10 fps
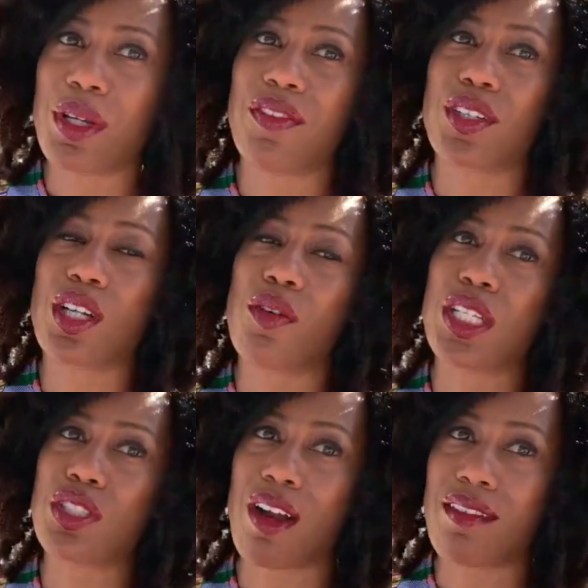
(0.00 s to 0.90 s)
but if you're
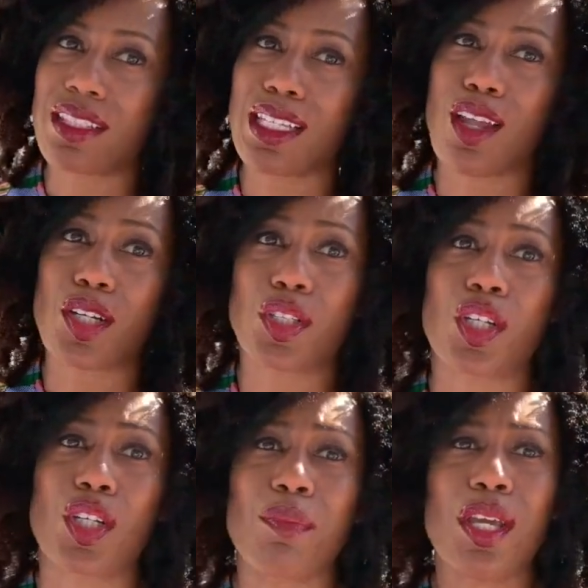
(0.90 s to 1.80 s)
going traveling long
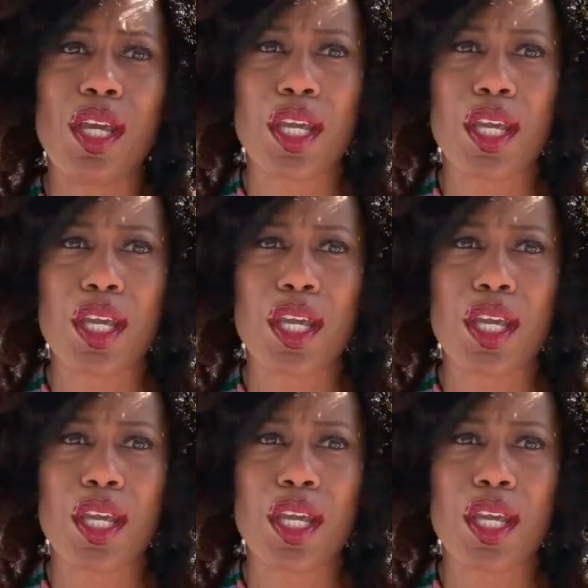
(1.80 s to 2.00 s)
term,